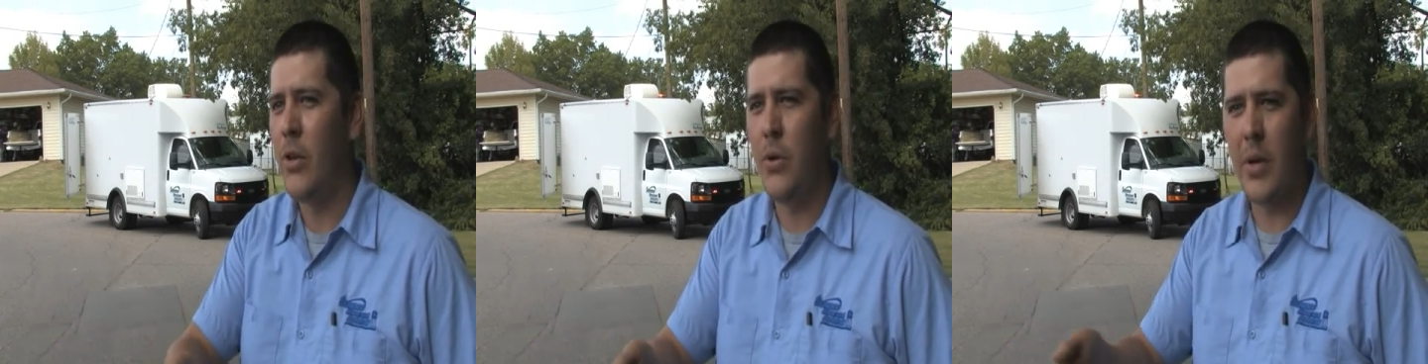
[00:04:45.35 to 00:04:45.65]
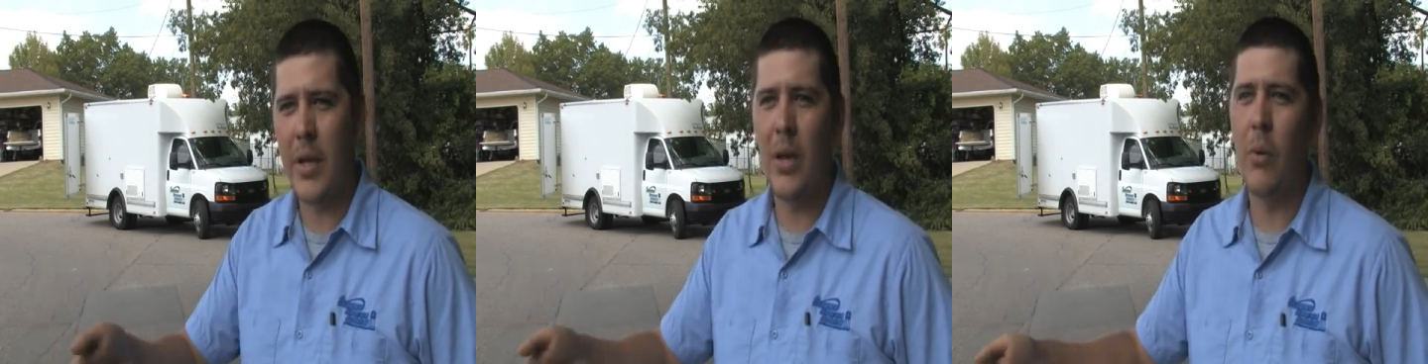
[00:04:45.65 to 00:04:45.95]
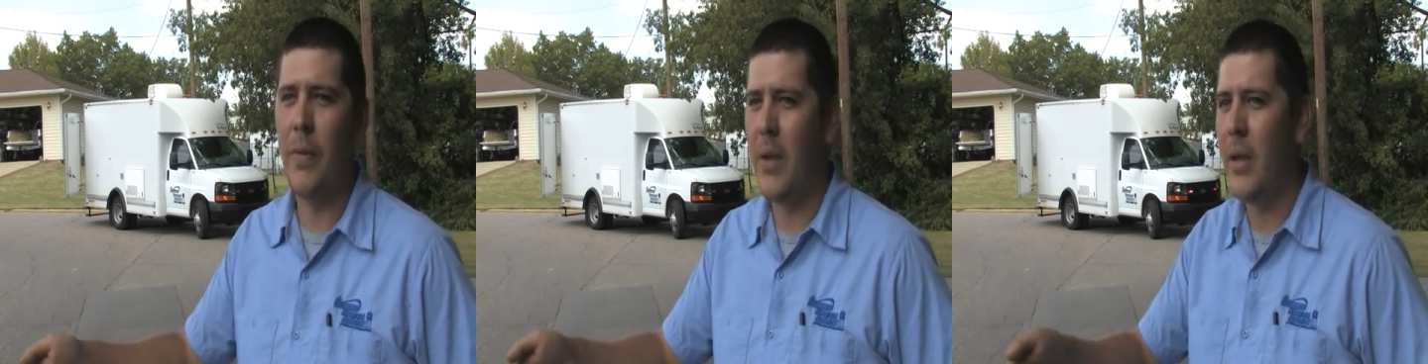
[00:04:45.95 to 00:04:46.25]
You can get
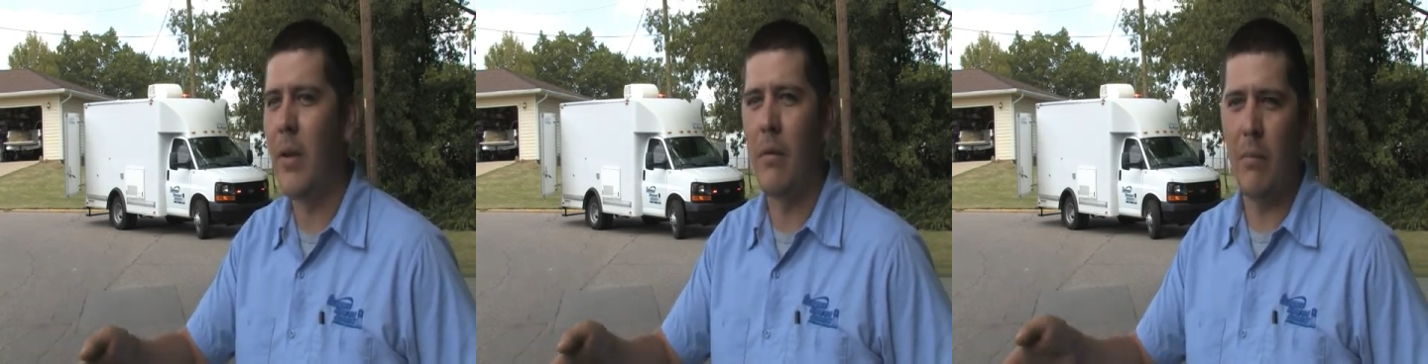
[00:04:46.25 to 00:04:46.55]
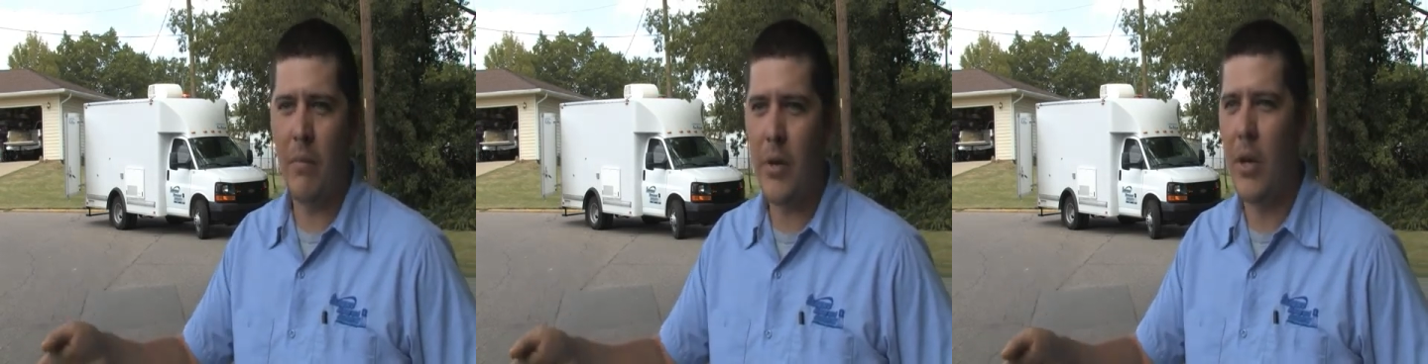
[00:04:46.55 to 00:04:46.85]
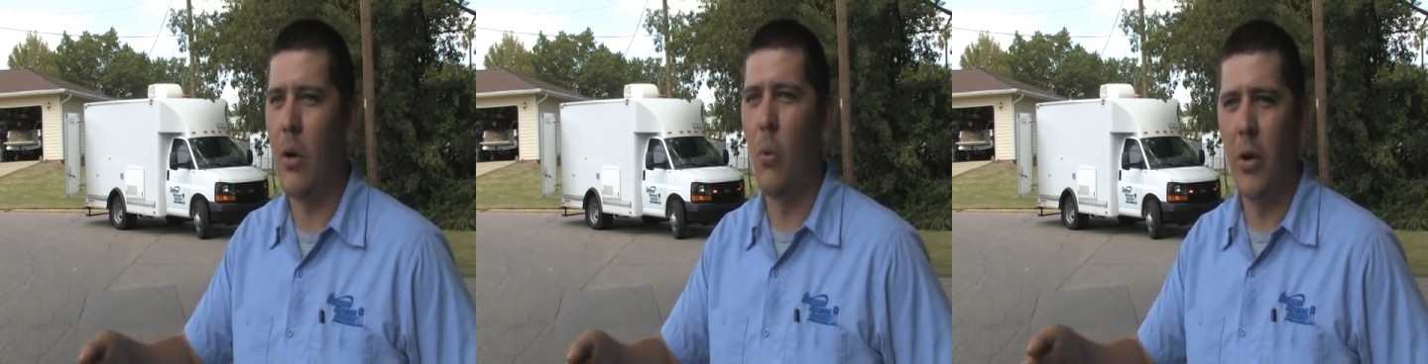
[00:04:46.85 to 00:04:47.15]
within,
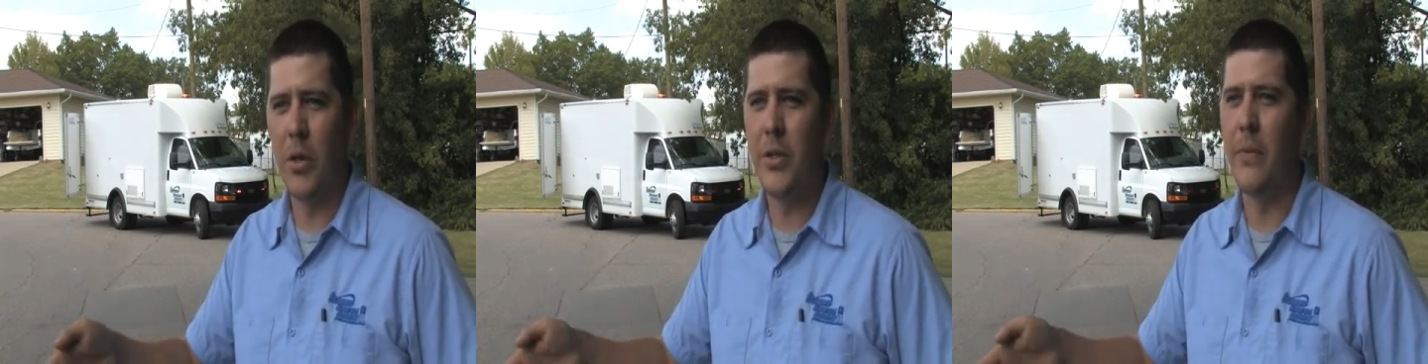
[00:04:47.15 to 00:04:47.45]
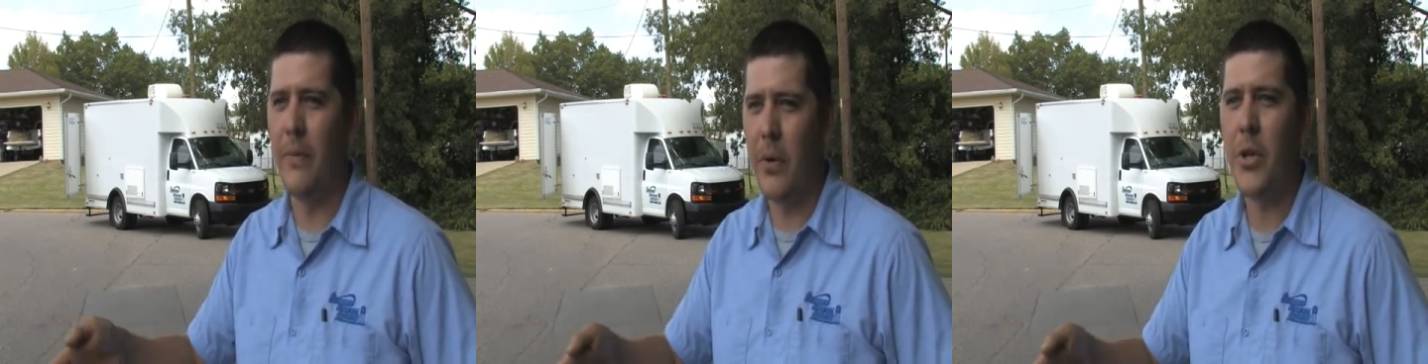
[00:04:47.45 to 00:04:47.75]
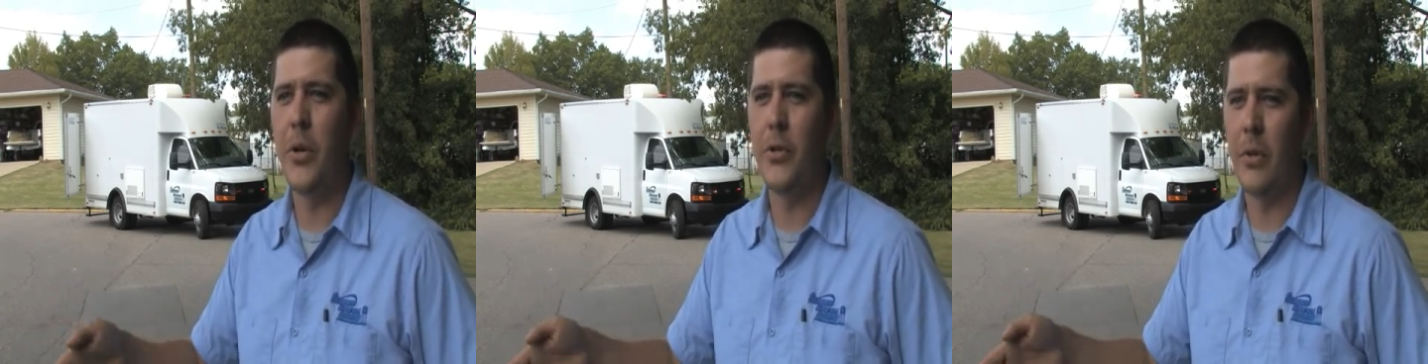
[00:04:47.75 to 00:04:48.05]
1 or 2 foot
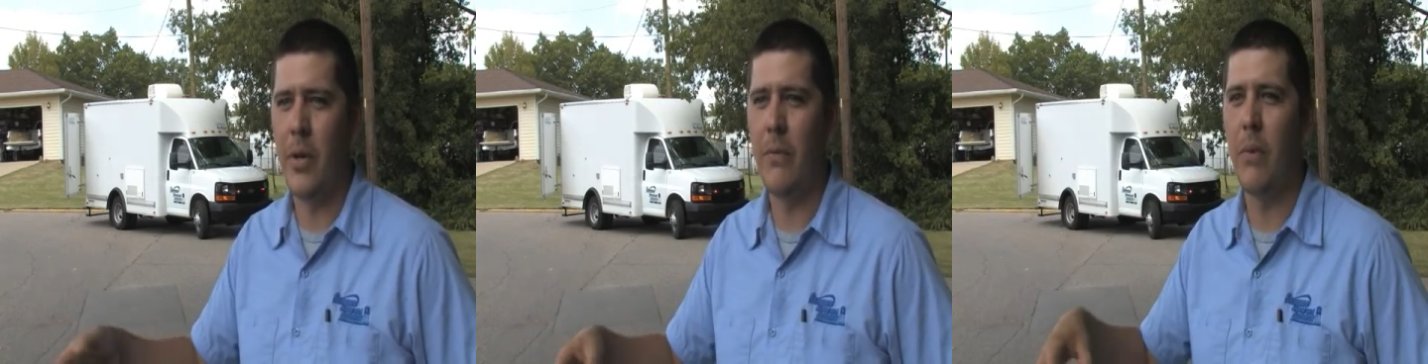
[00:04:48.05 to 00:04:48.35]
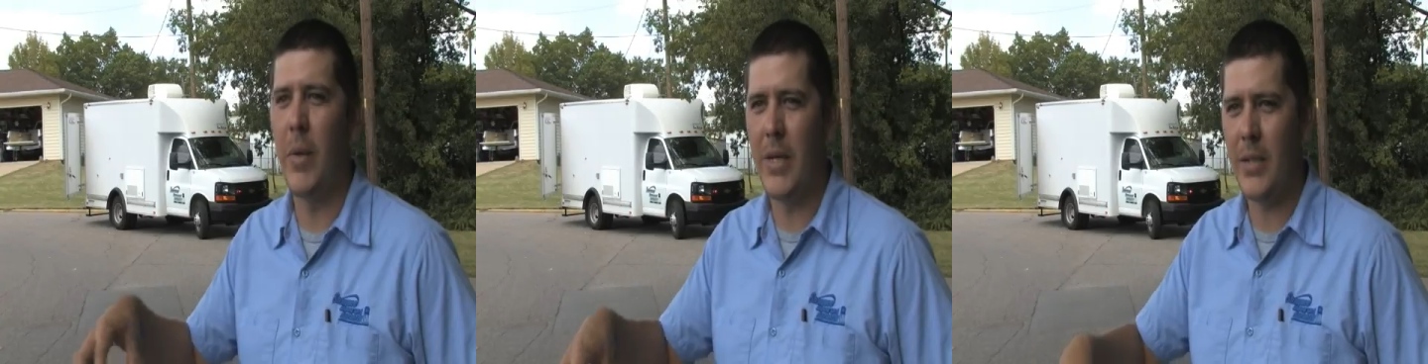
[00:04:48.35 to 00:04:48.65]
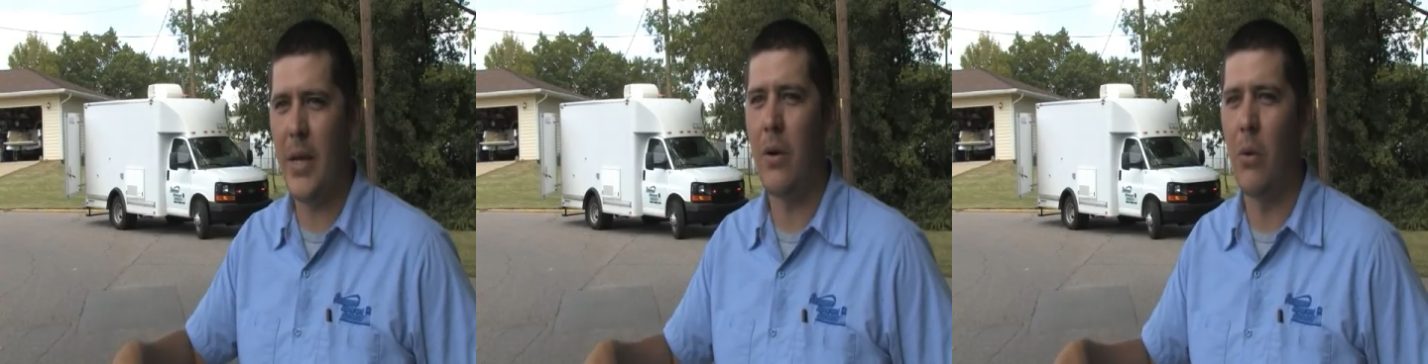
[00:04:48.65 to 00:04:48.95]
usually from that
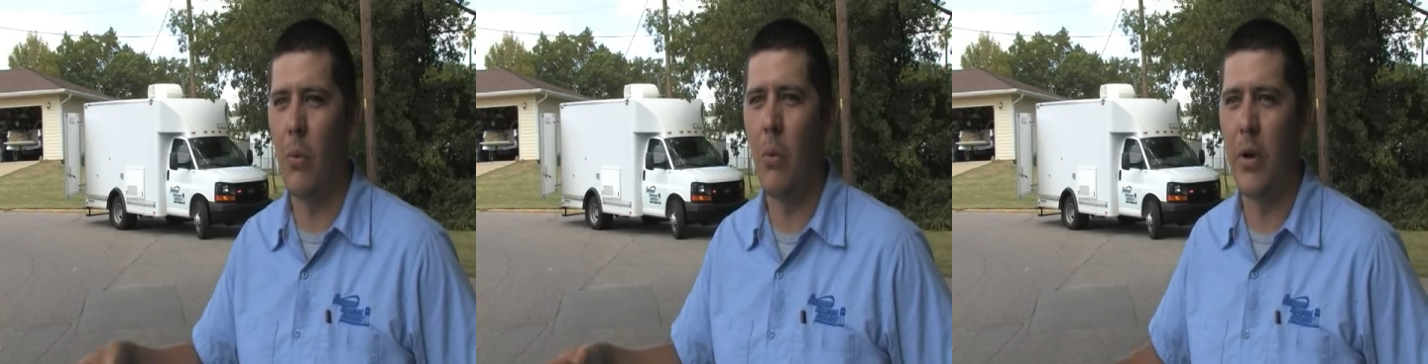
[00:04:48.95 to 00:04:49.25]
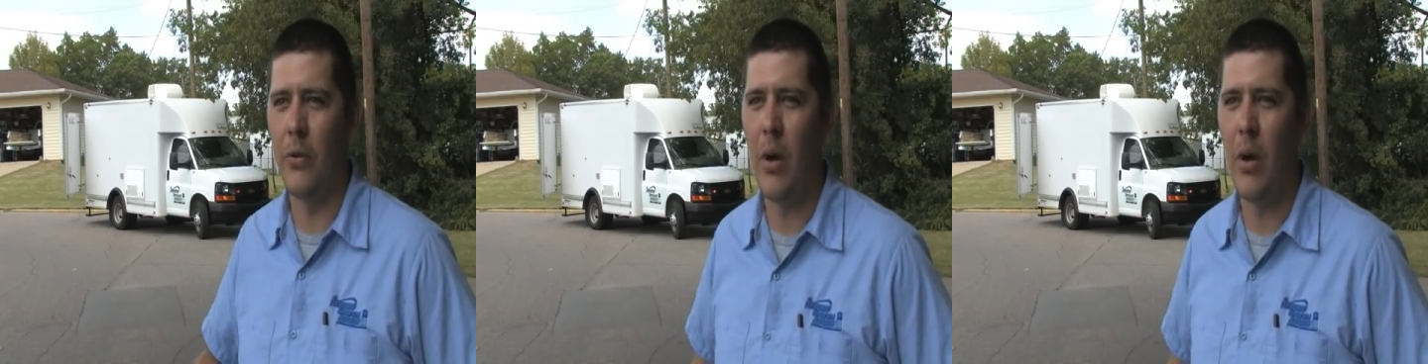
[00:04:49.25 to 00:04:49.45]
sinkhole where it's